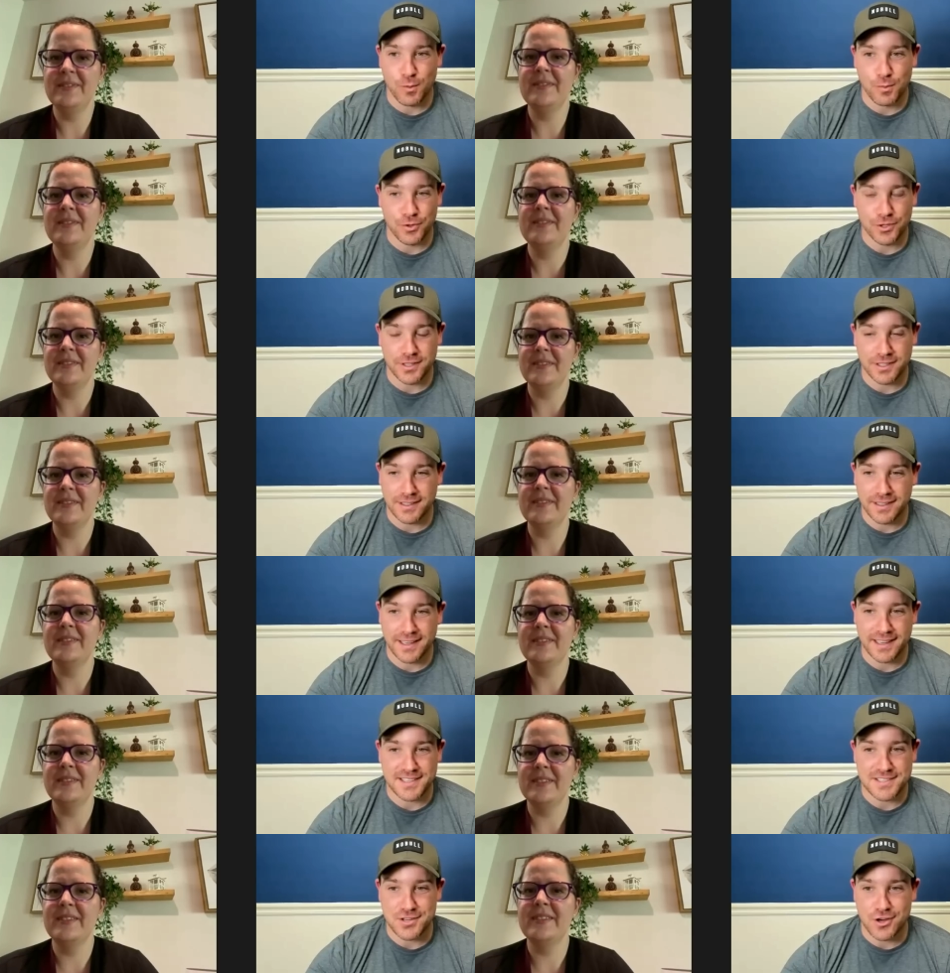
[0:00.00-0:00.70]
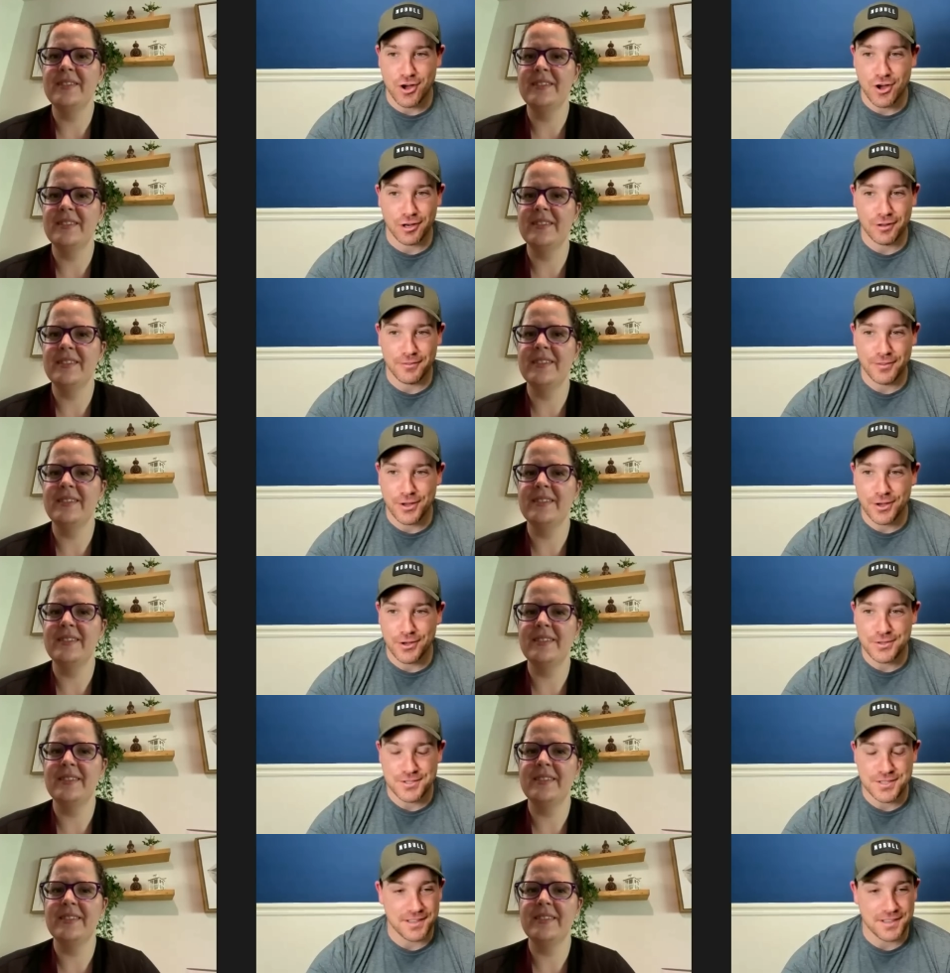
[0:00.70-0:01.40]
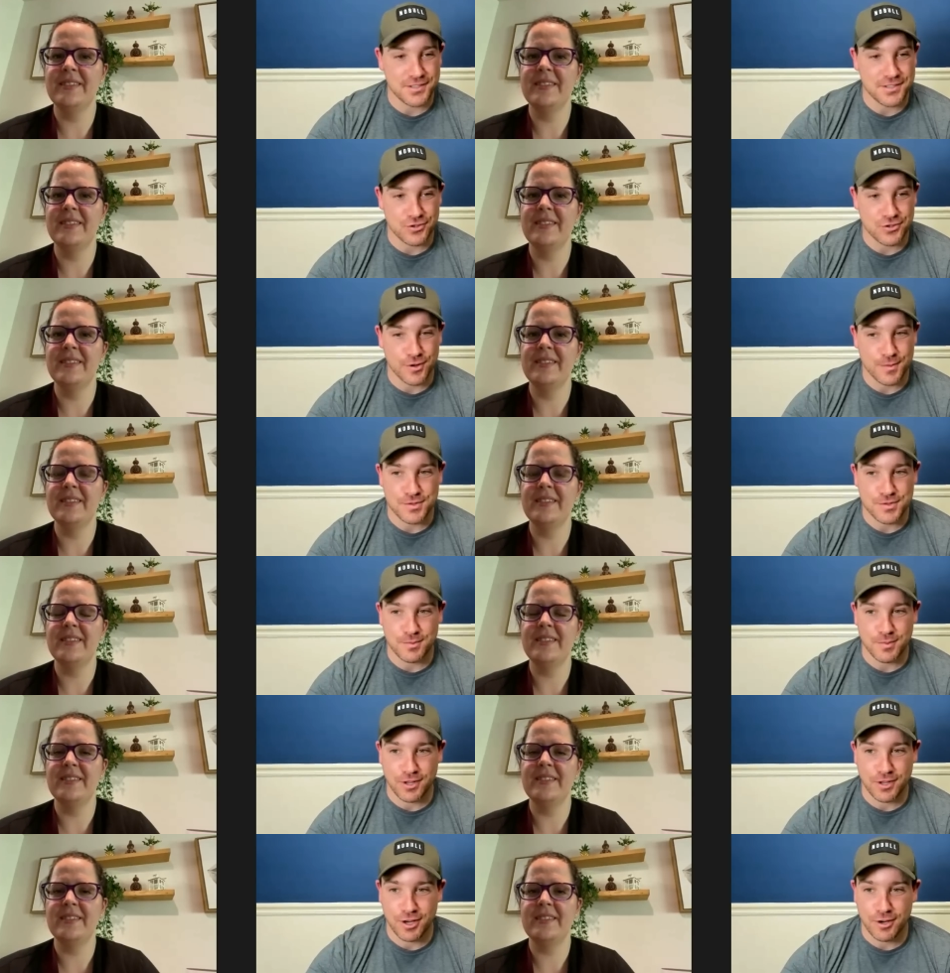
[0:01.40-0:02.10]
Speaker 1: We'll put the links to all of those in the
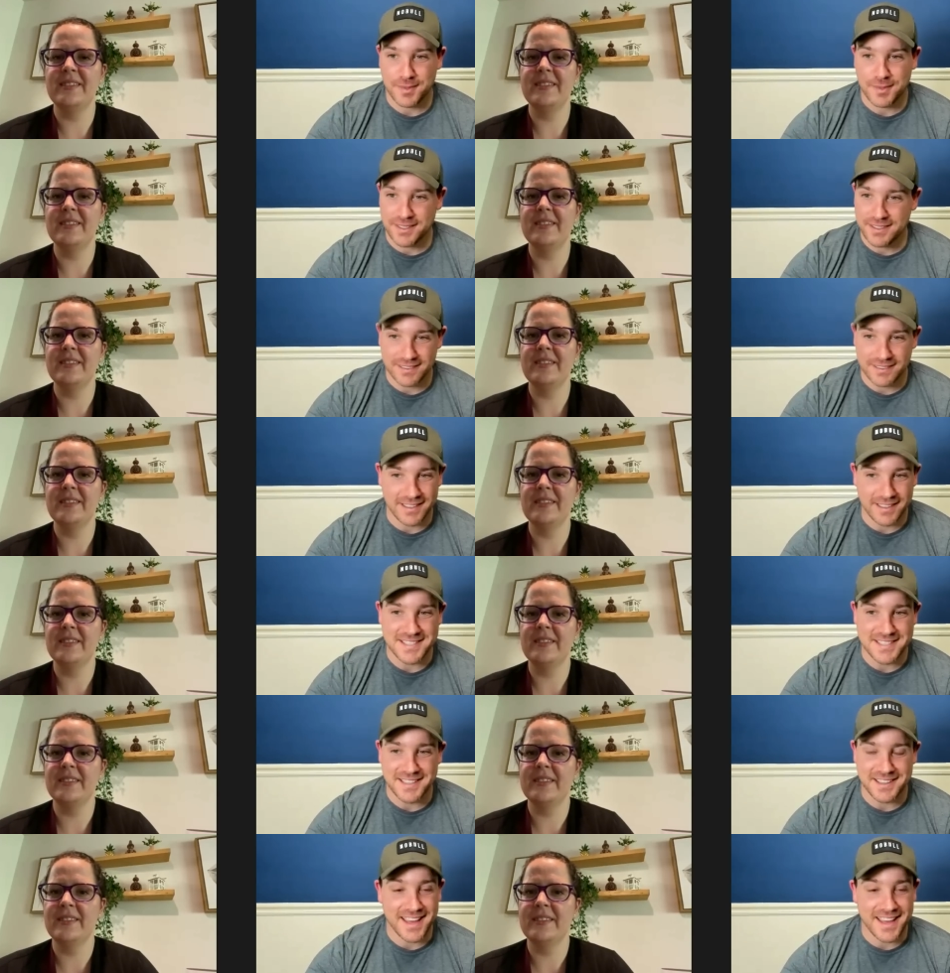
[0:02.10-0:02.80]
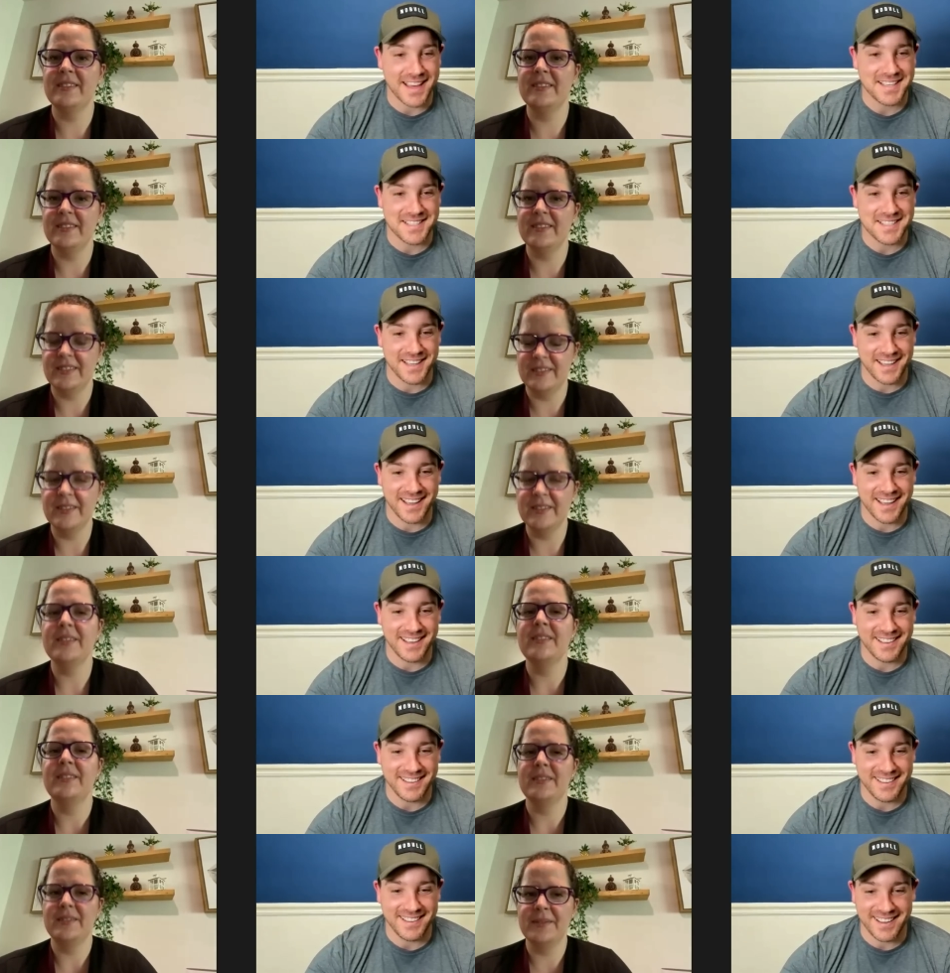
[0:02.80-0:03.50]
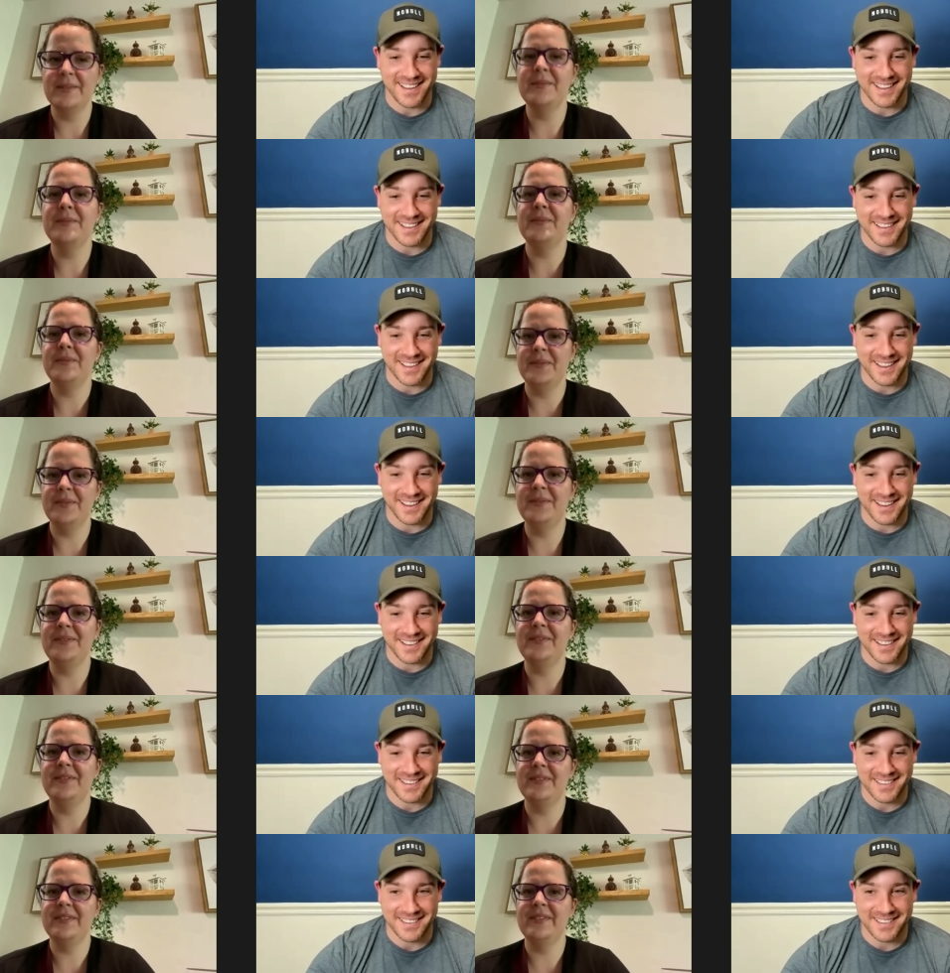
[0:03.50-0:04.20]
description below. But Lindsey, thanks again, and
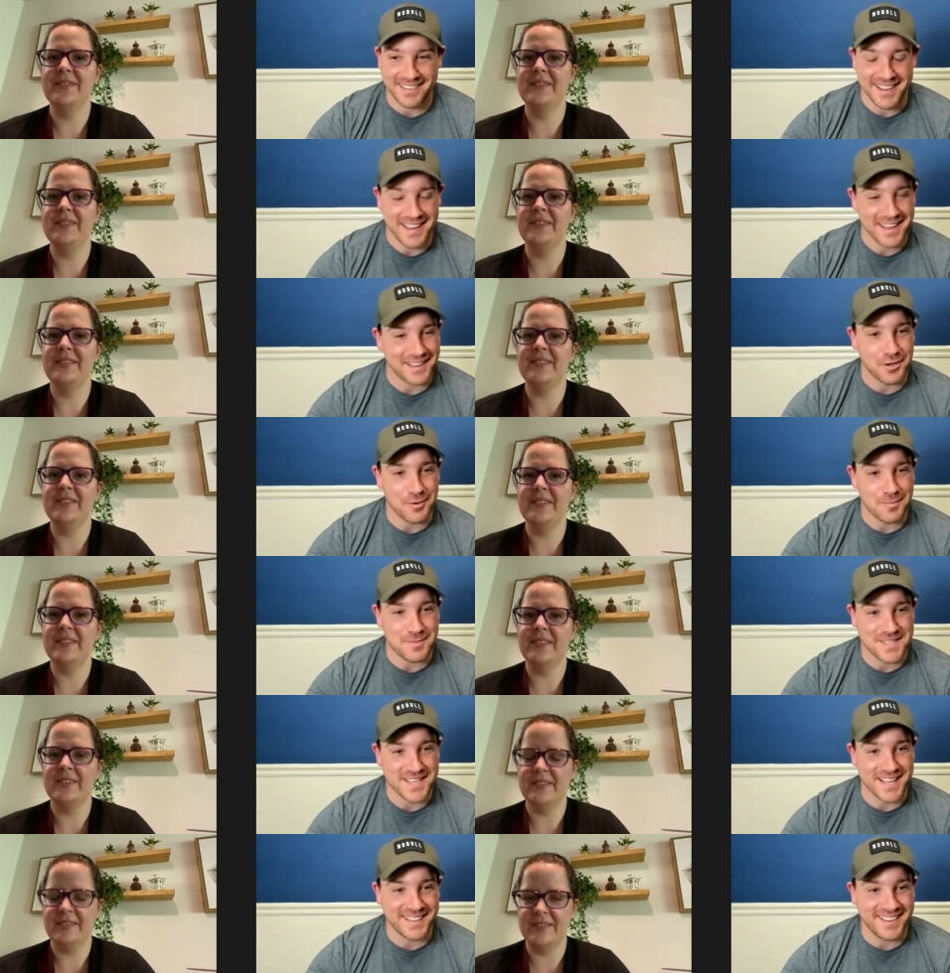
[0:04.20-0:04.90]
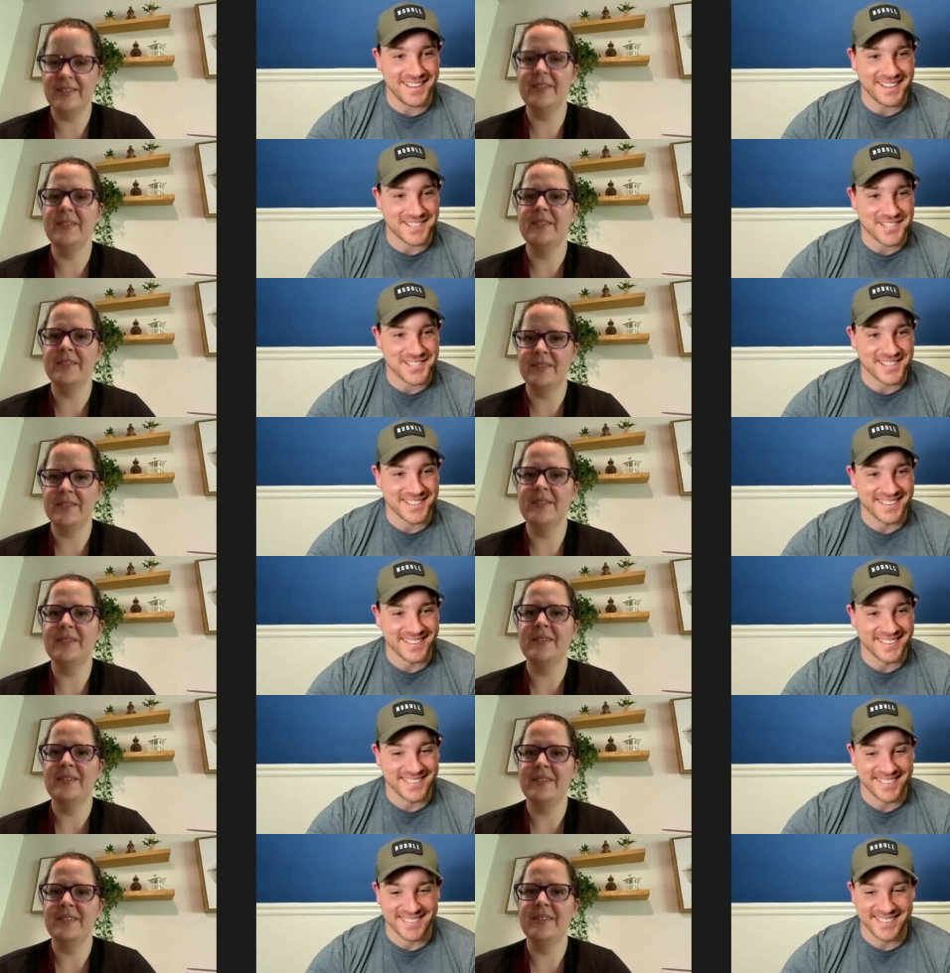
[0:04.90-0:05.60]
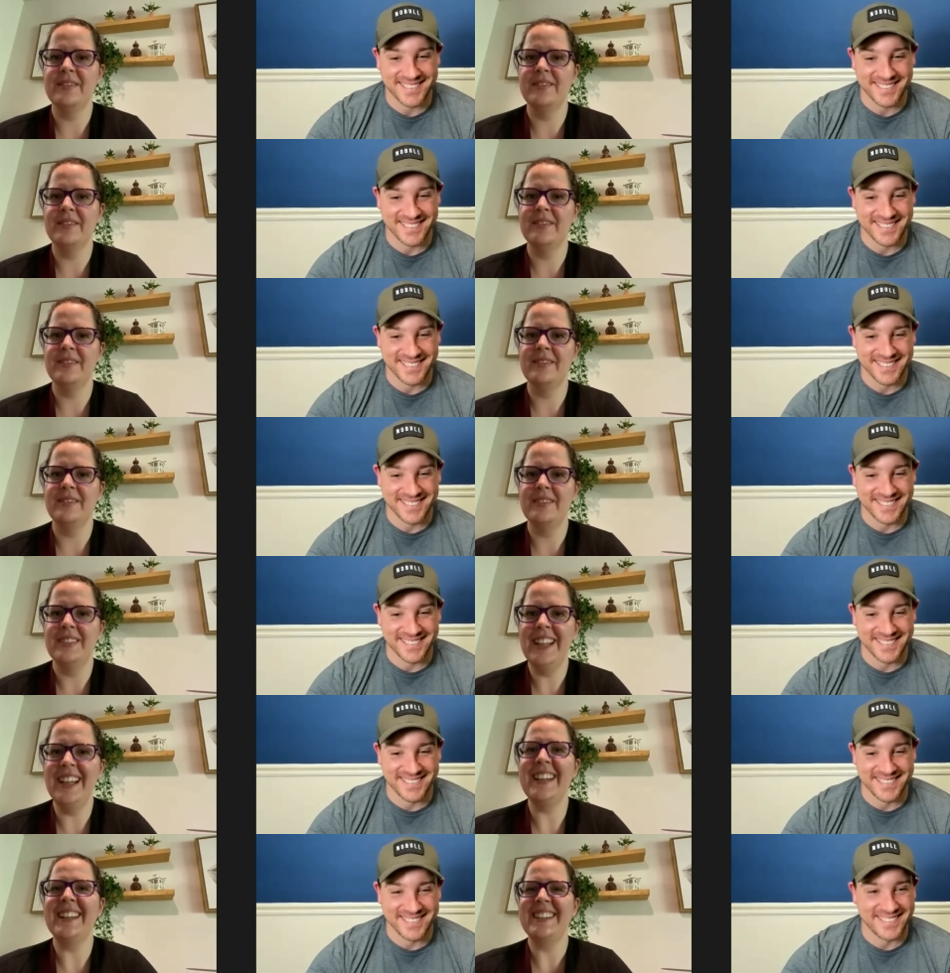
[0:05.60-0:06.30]
uh, yeah, hope to stay in touch.
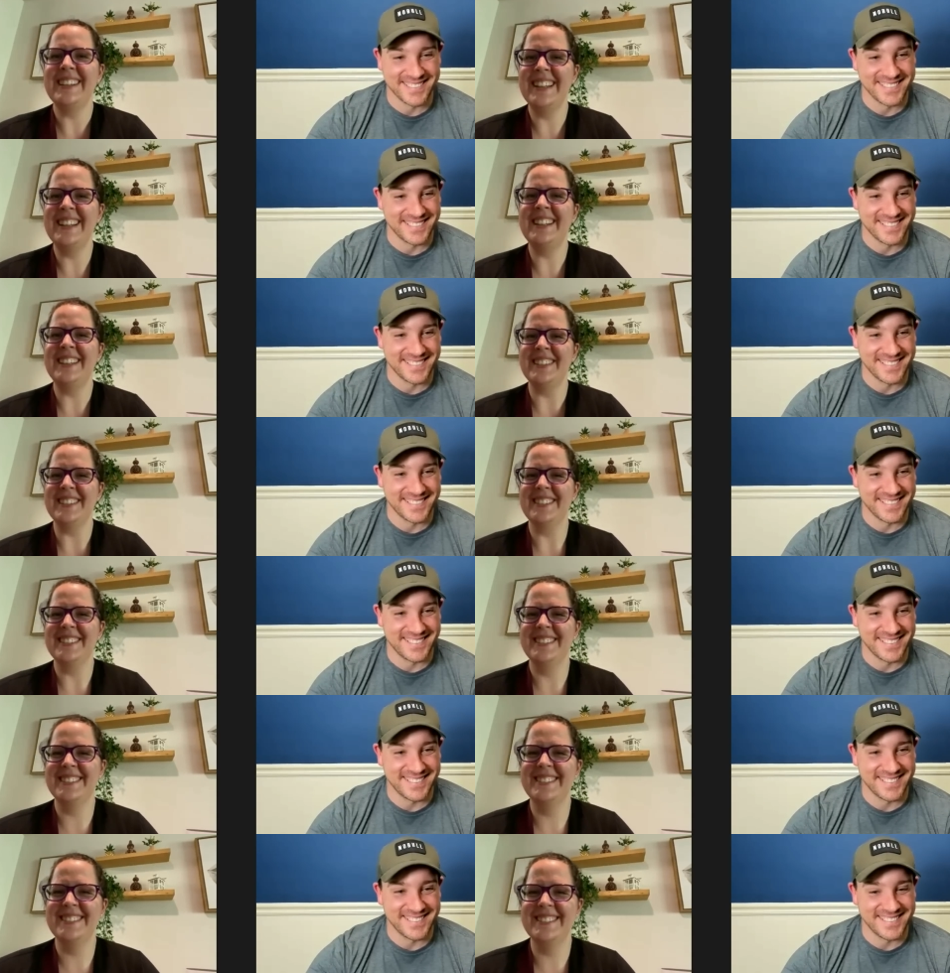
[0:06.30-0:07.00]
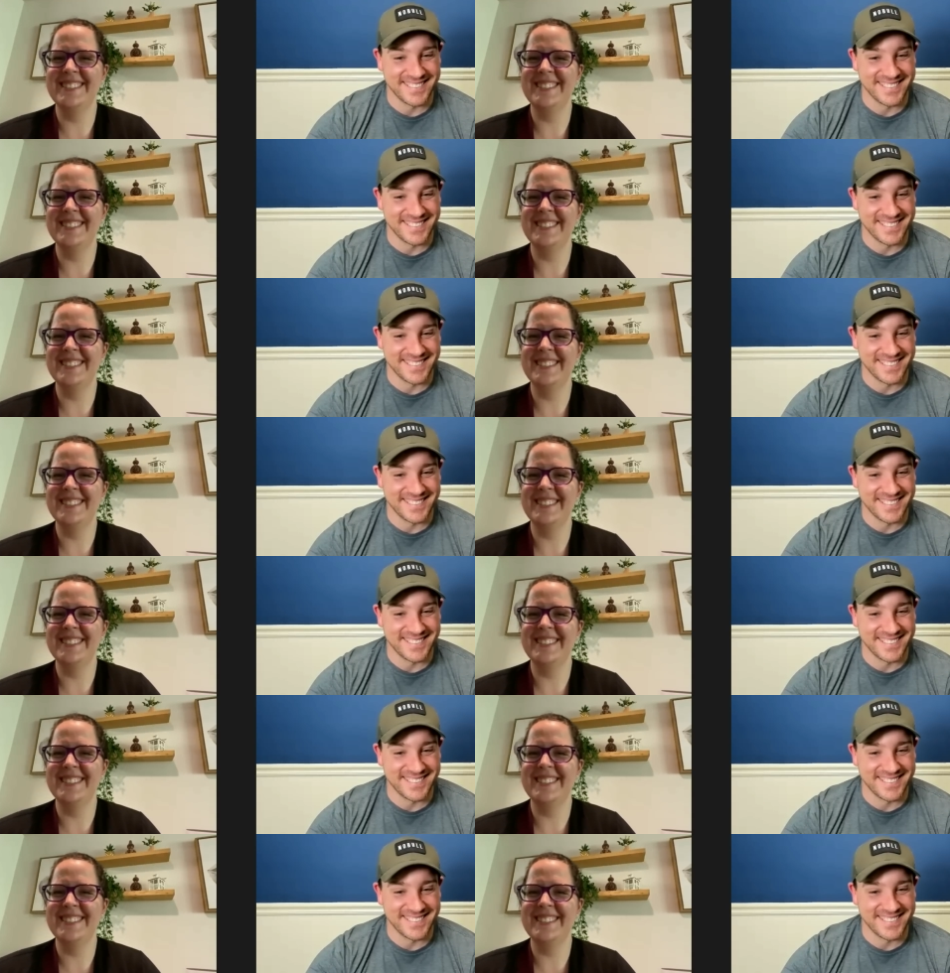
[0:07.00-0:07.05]
Speaker 2: Yeah, thank you.